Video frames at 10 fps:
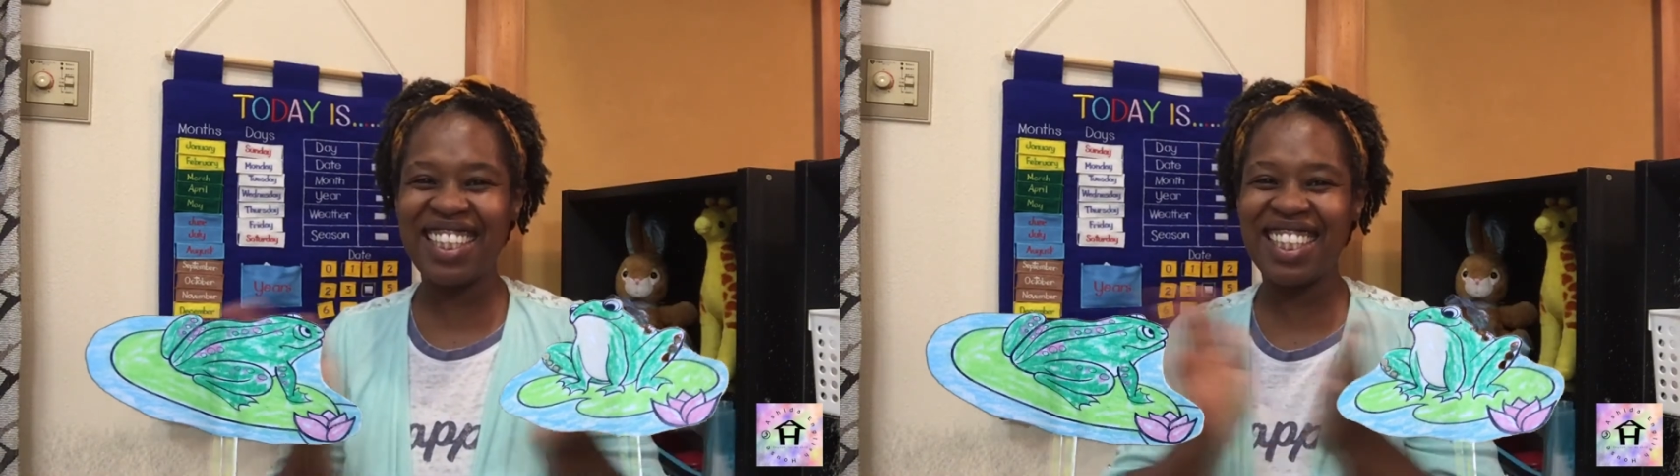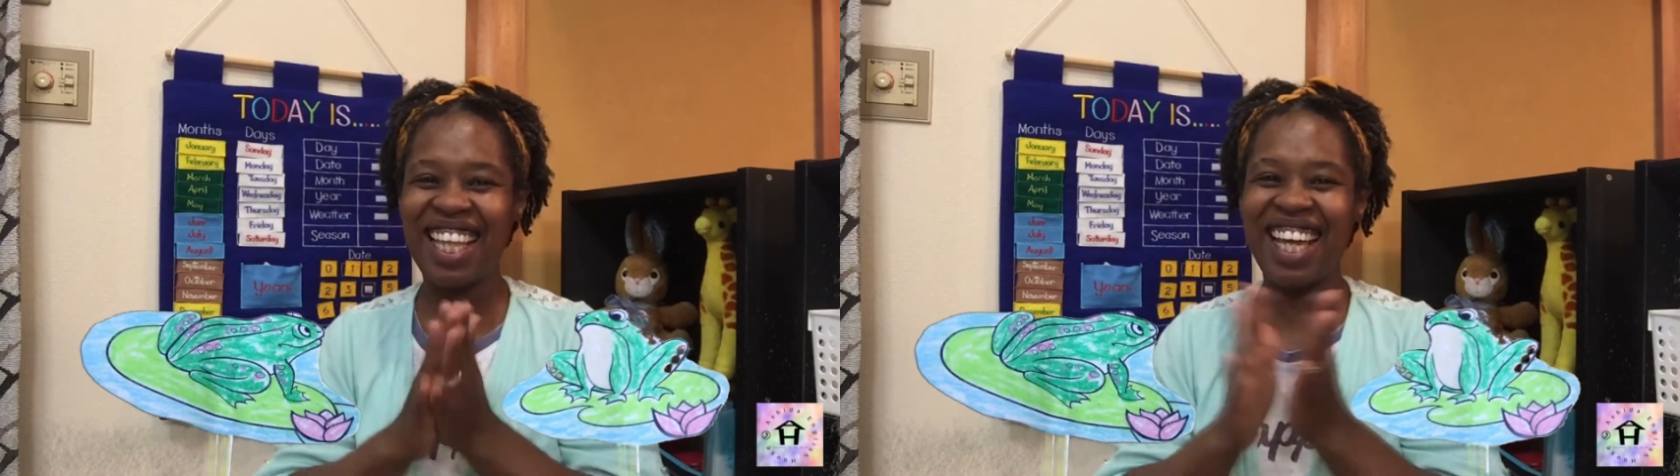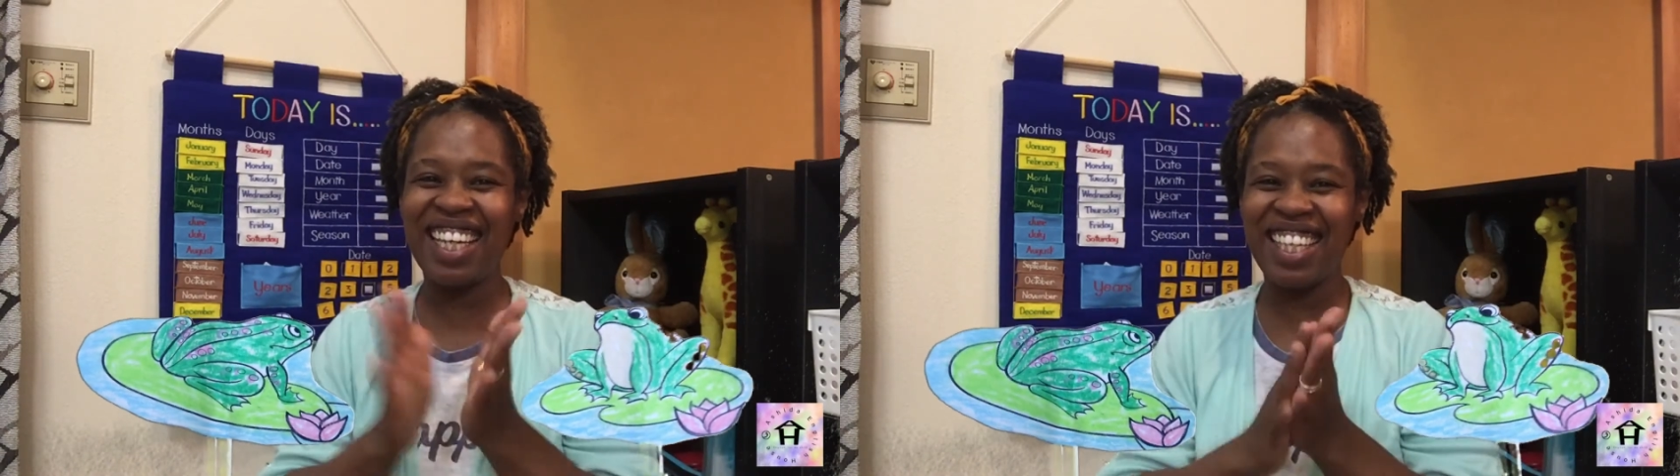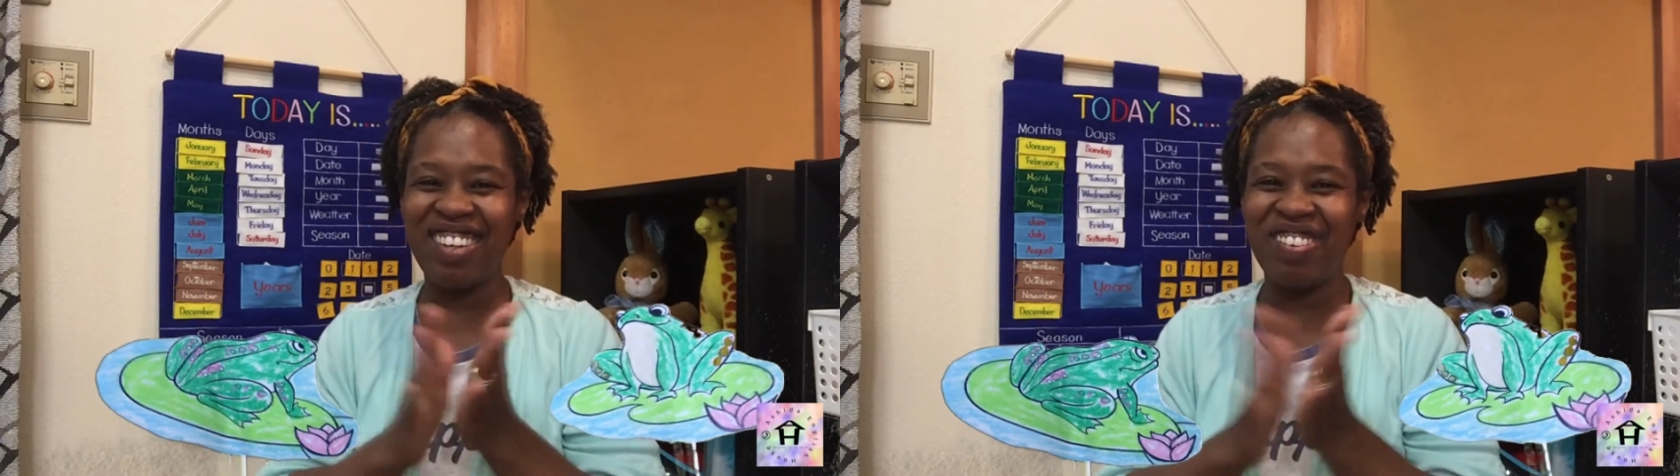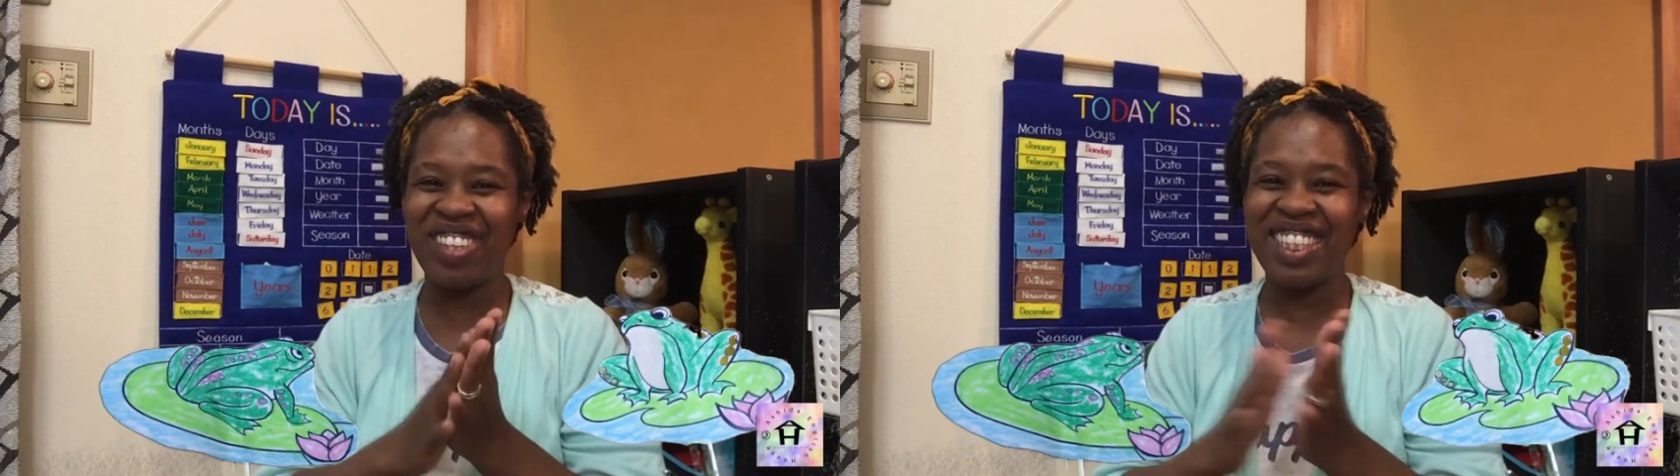Thank
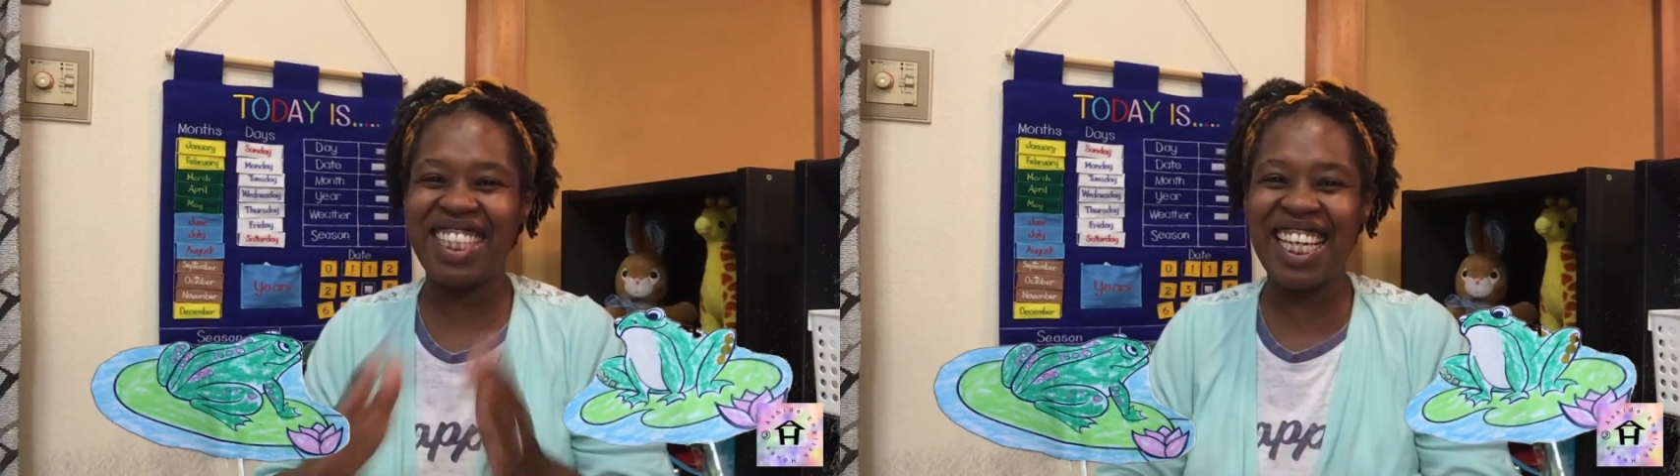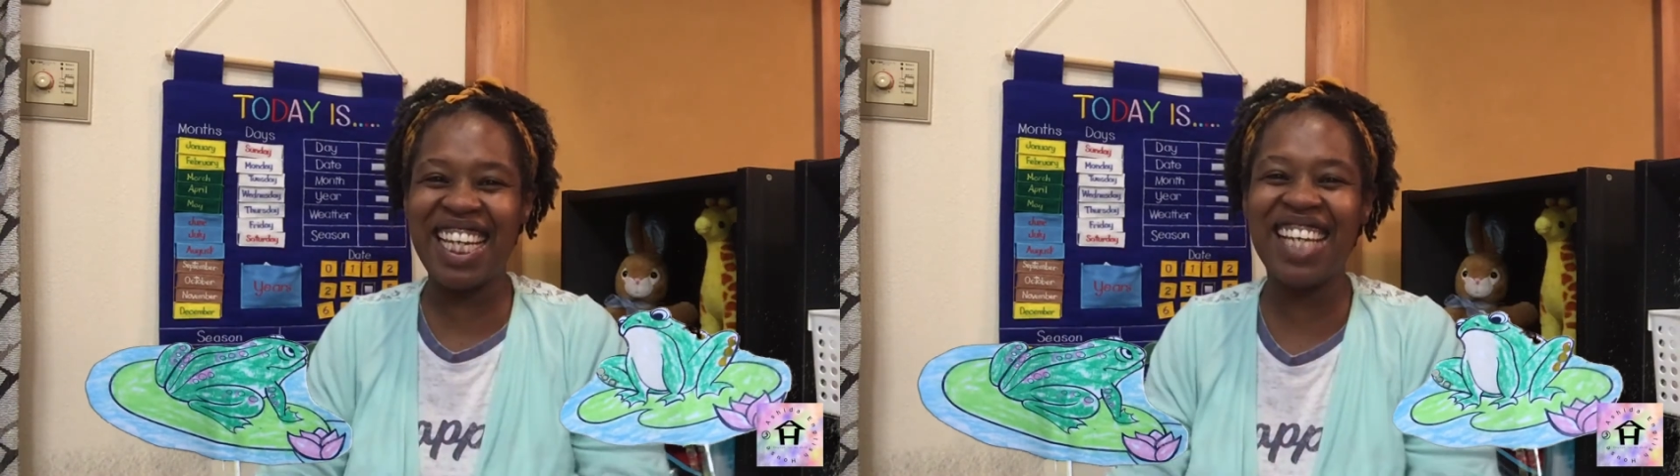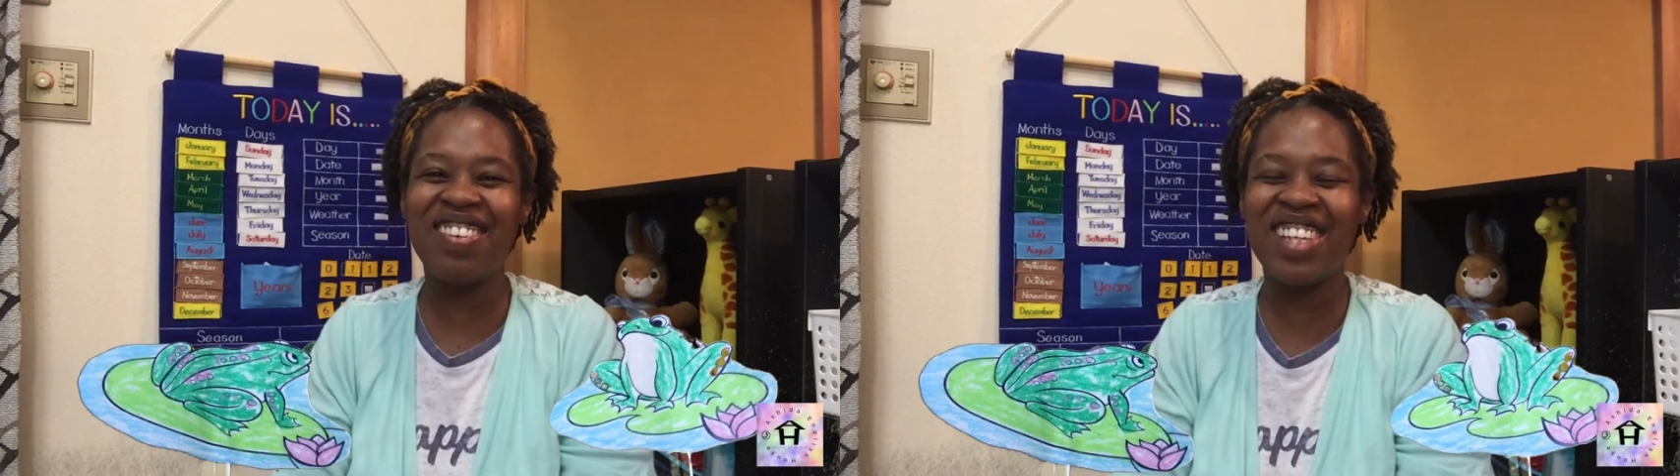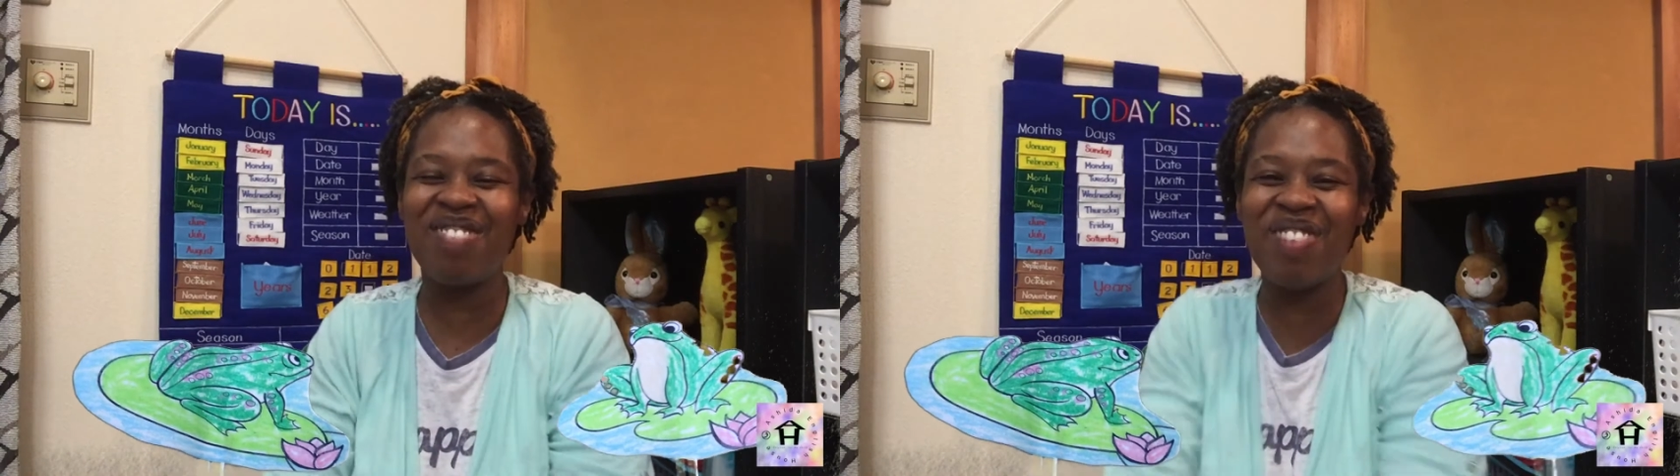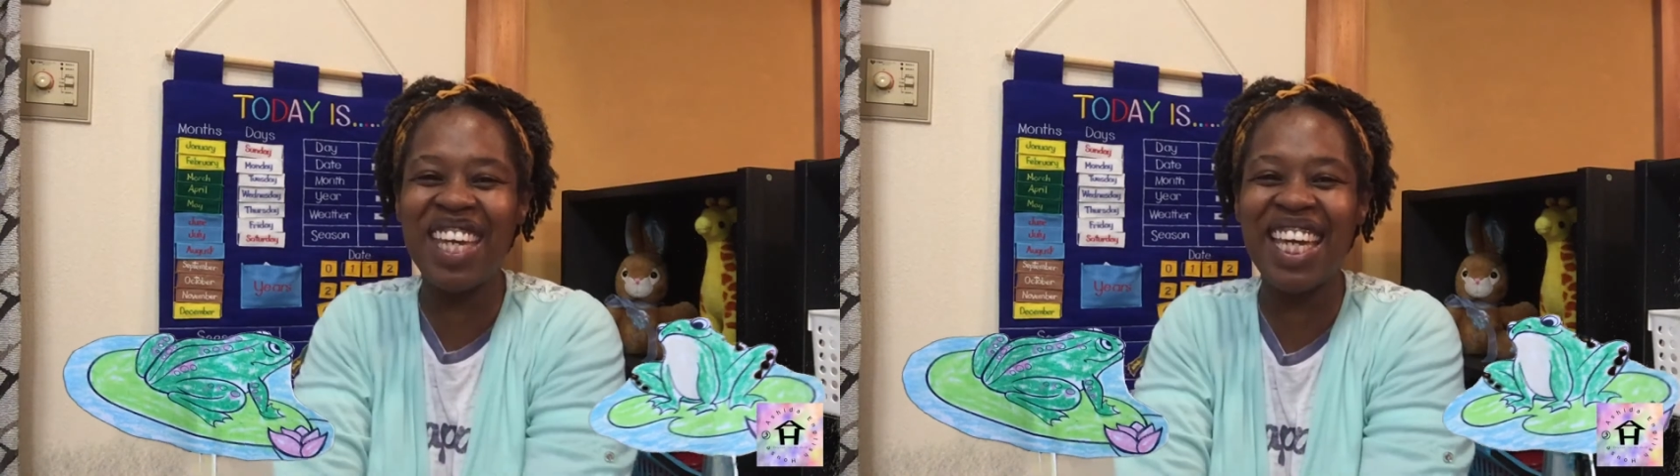you for singing with
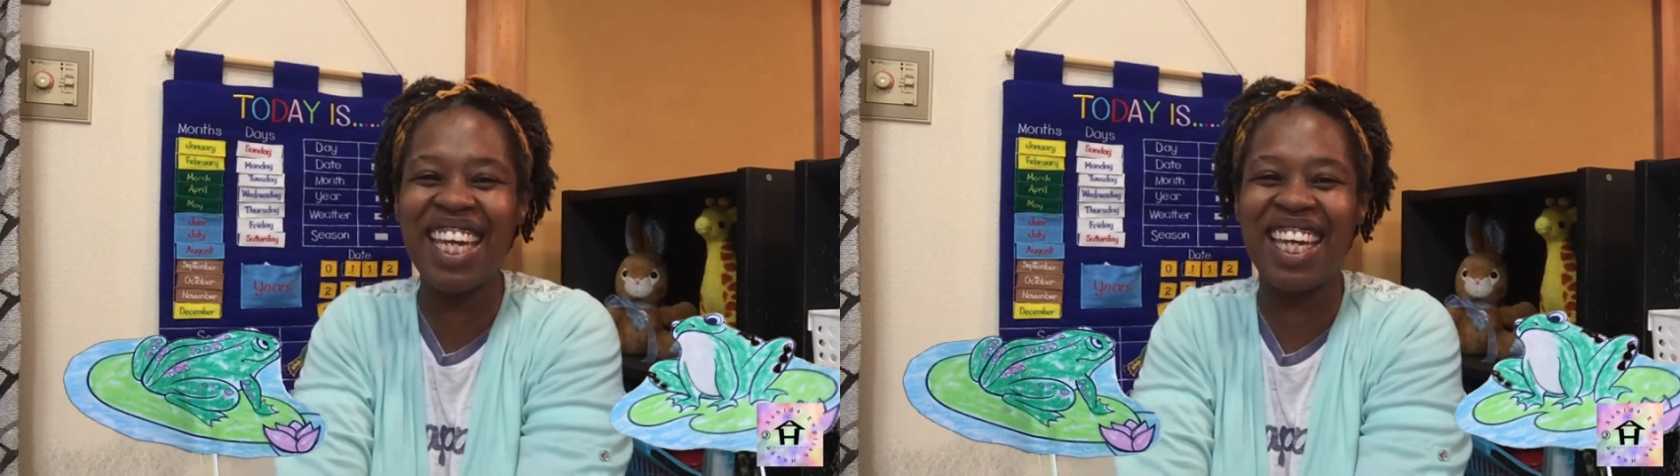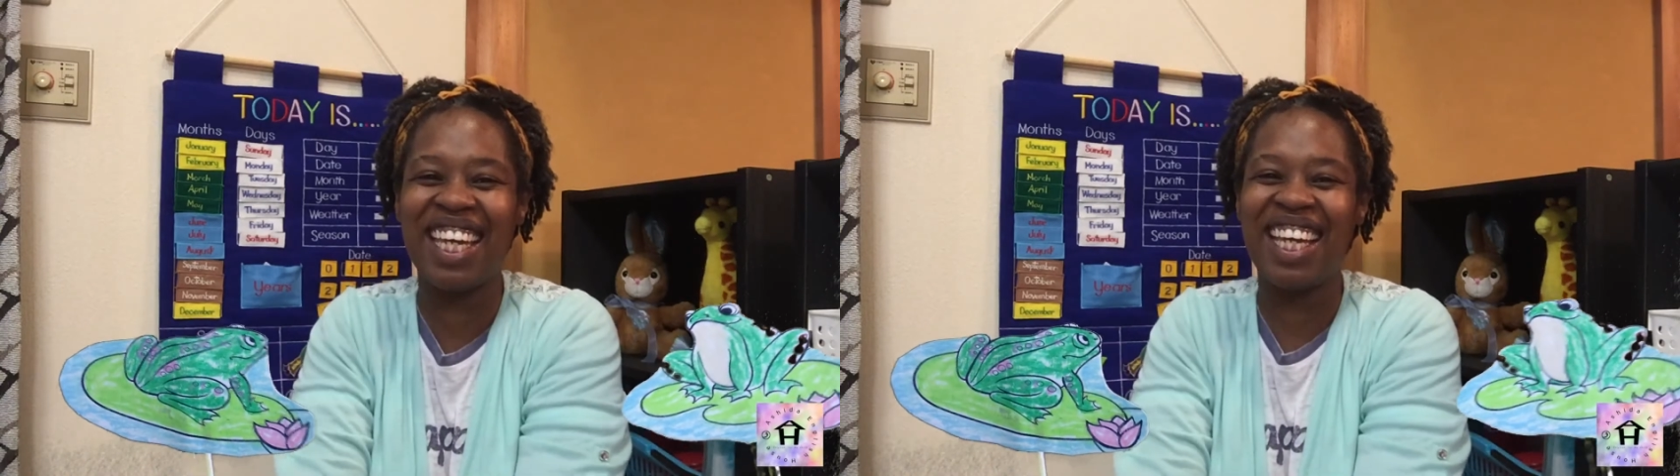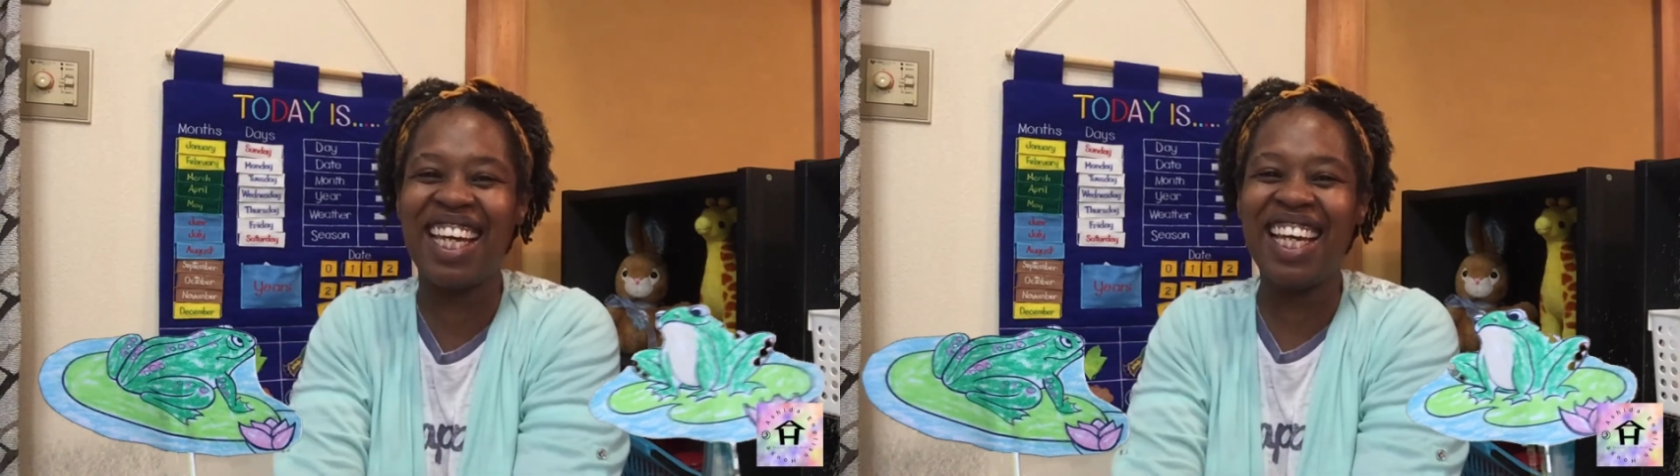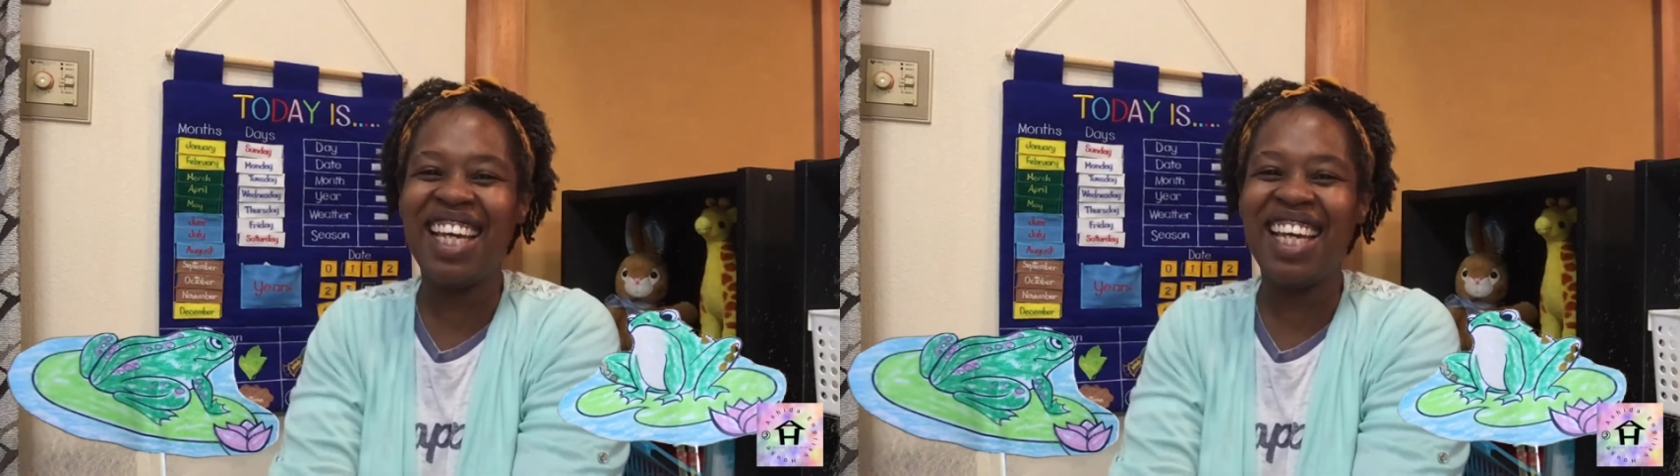me.